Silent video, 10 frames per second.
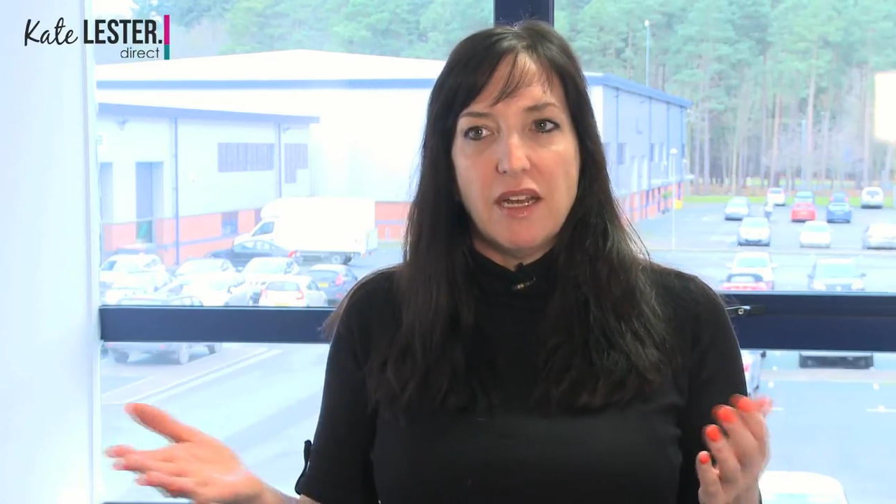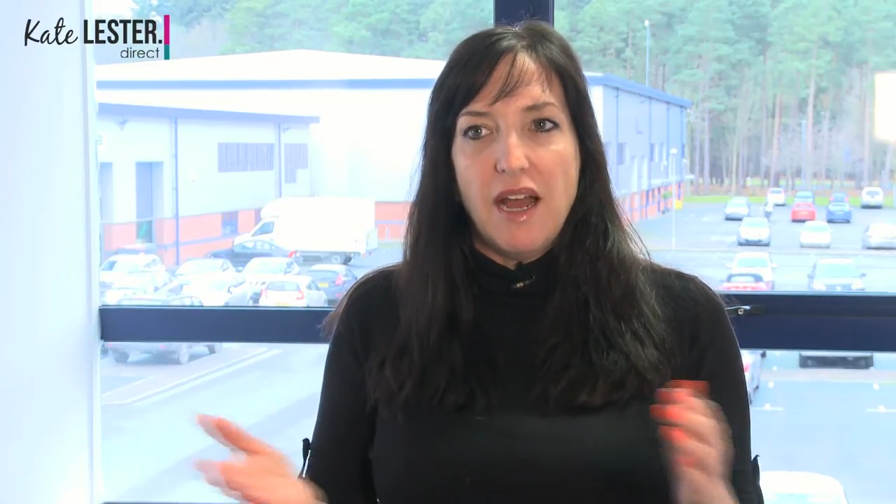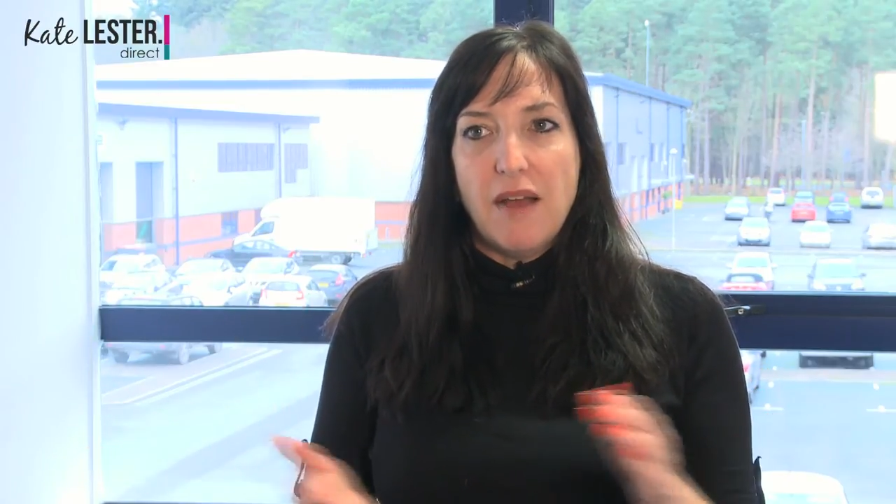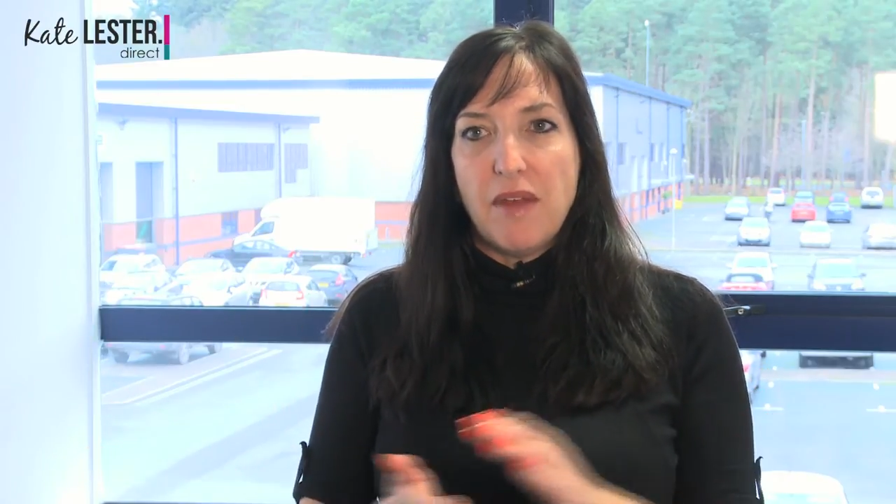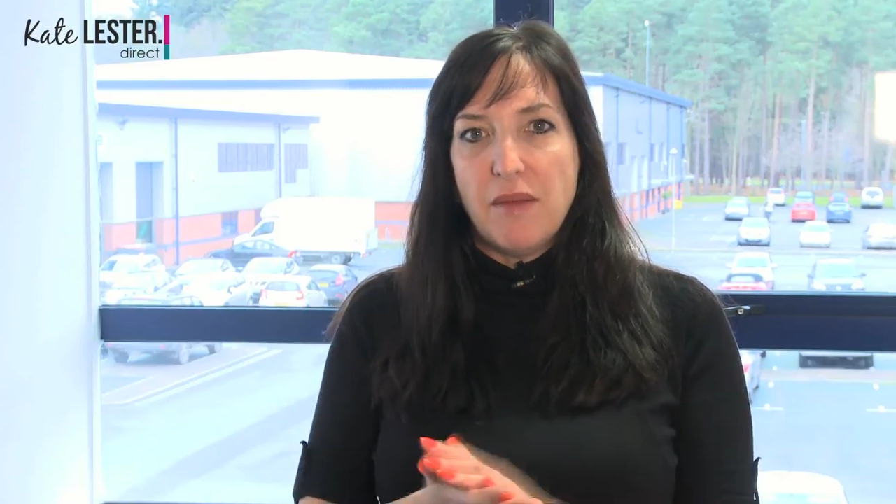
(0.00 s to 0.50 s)

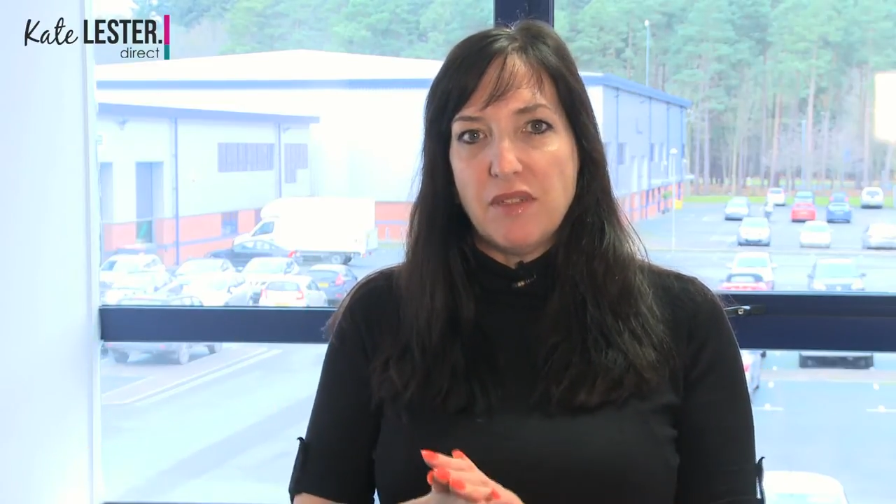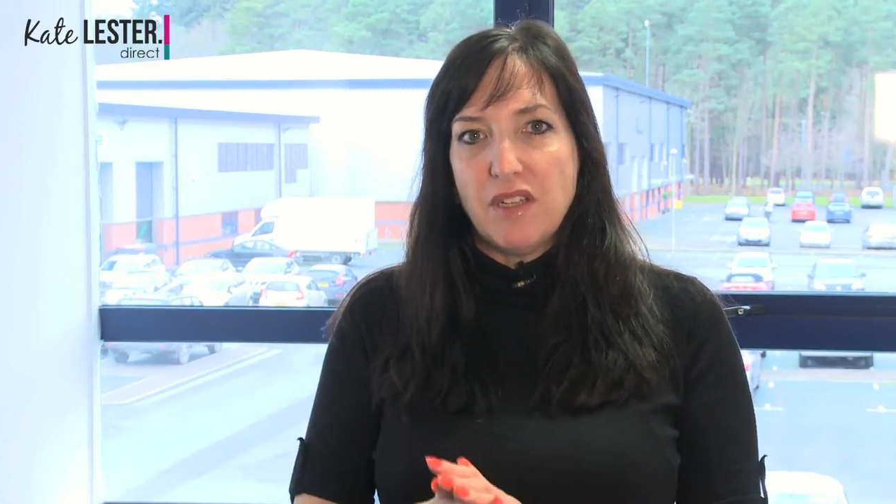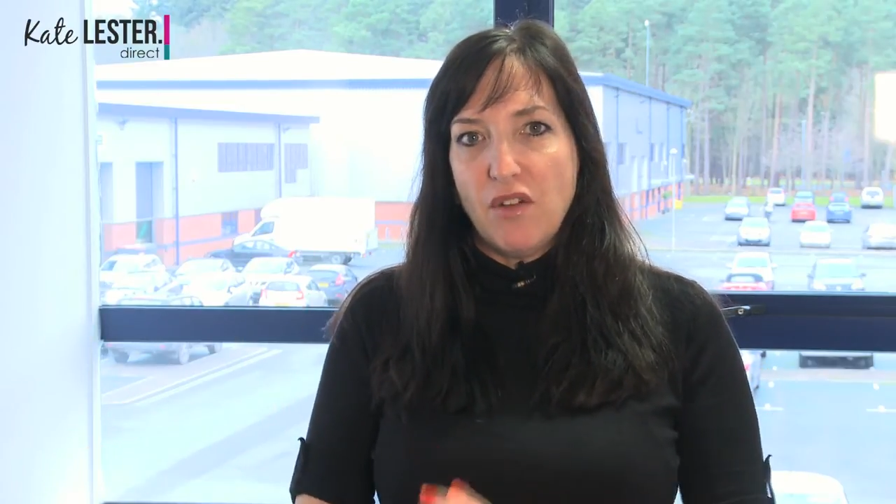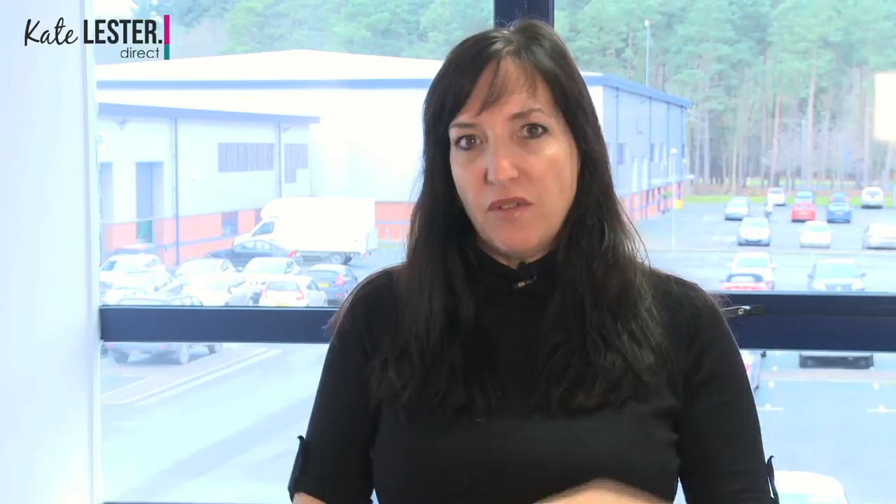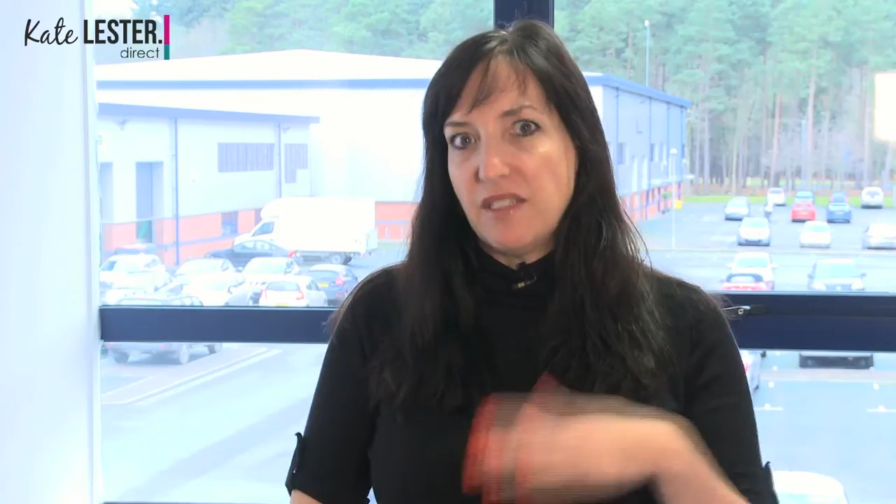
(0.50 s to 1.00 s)
um,
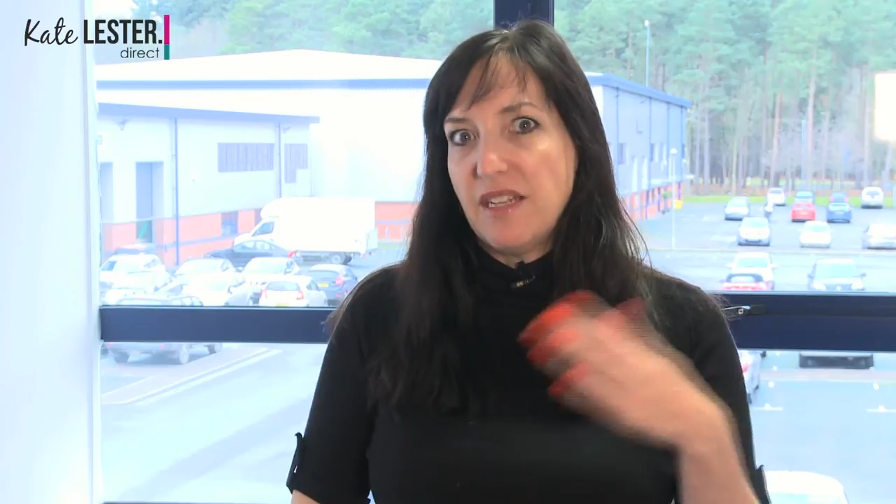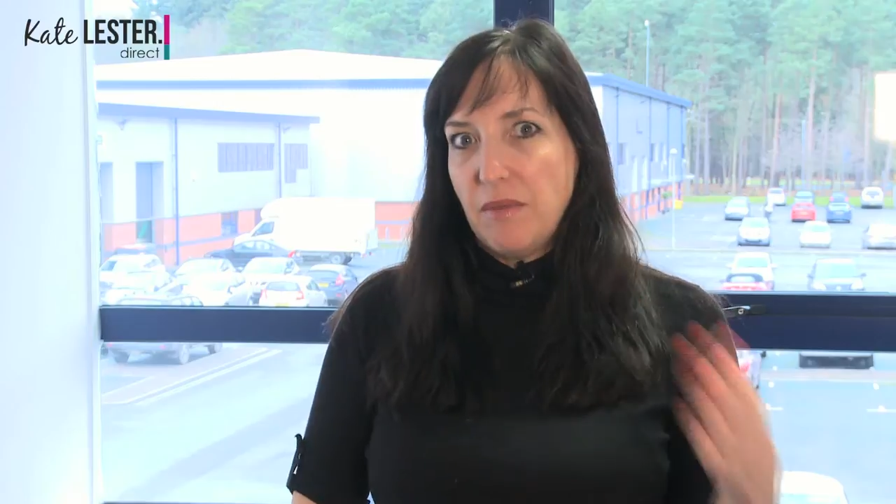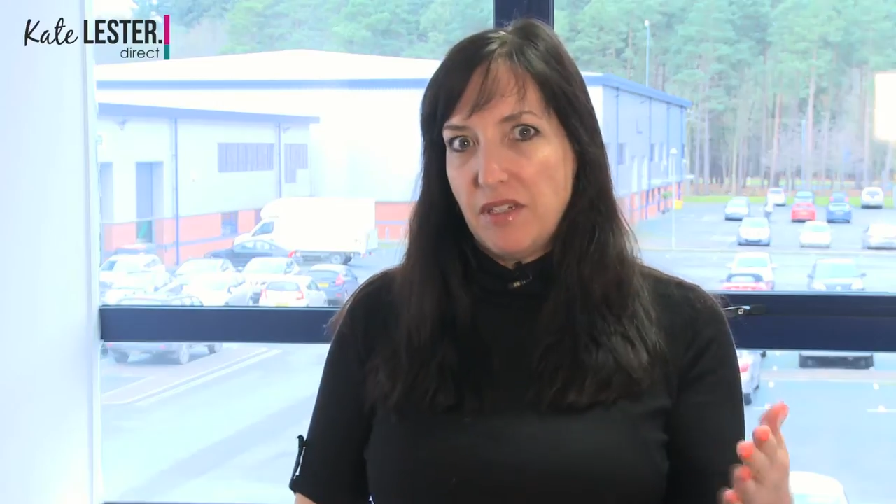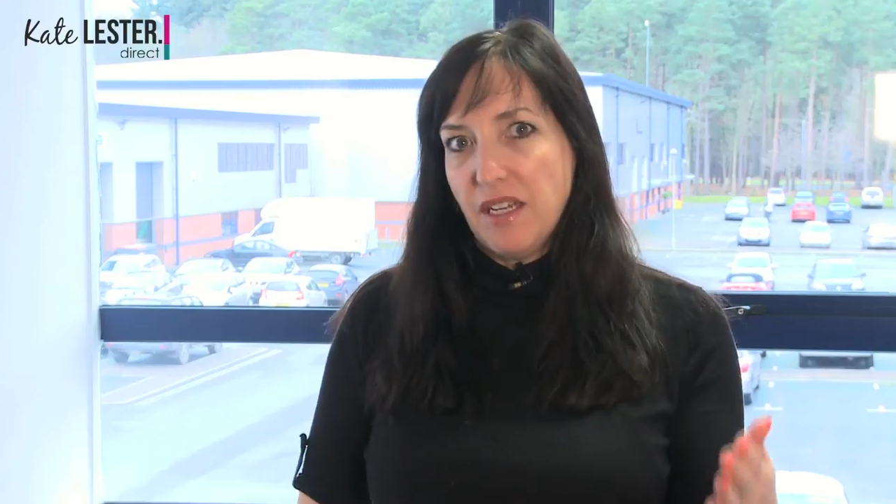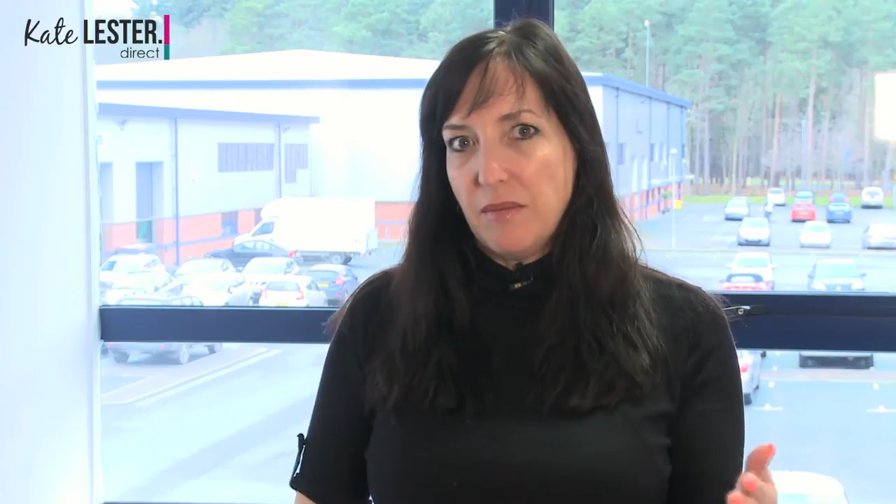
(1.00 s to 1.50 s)
himself
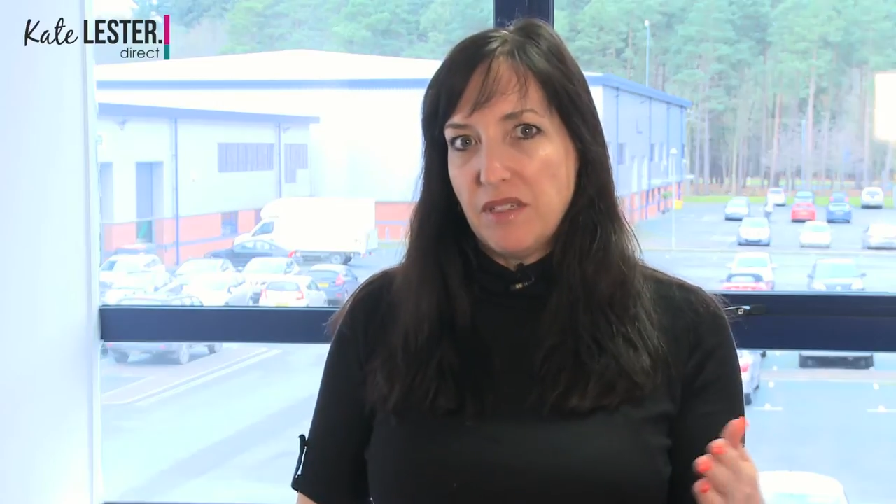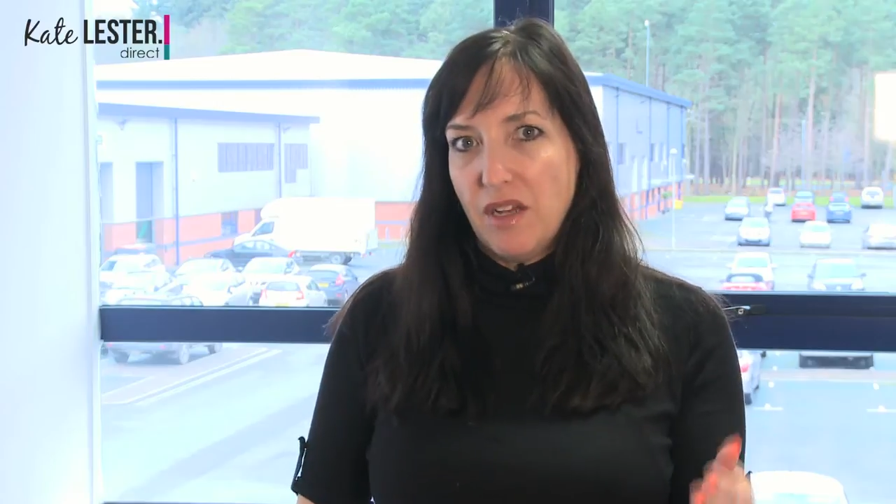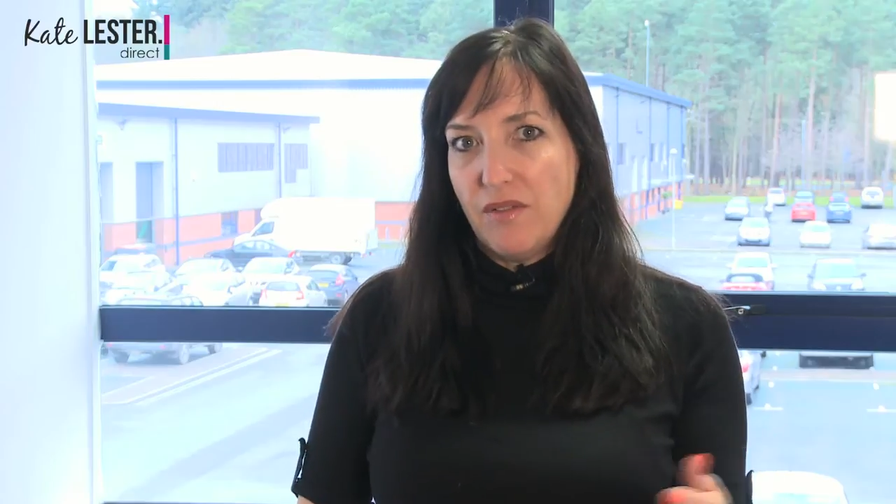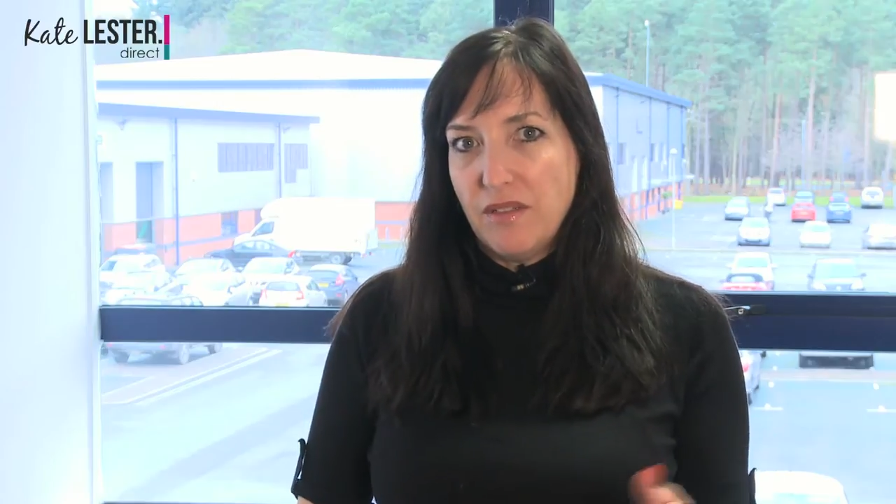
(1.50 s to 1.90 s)
establishing himself